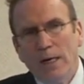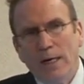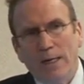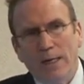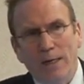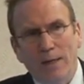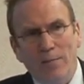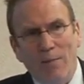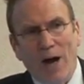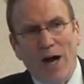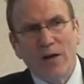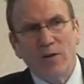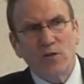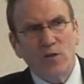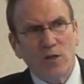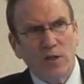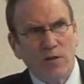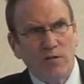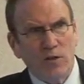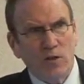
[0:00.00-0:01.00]
Um, I
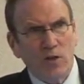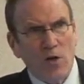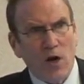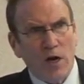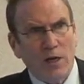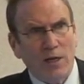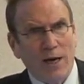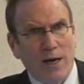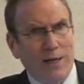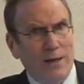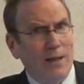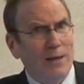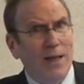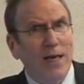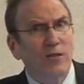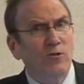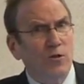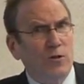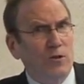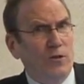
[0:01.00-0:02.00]
used to give a talk on
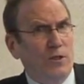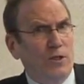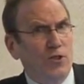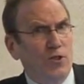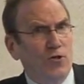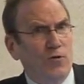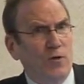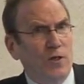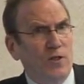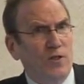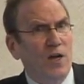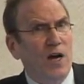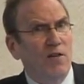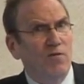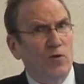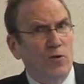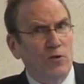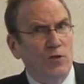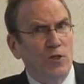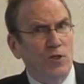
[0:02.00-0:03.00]
electrical injuries, high
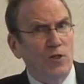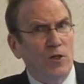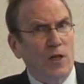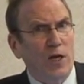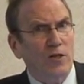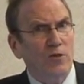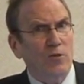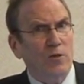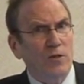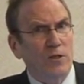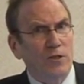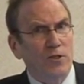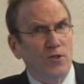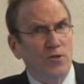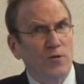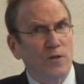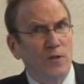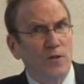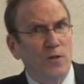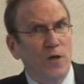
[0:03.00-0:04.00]
voltage electrical
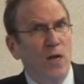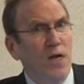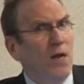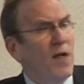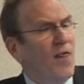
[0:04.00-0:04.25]
injuries.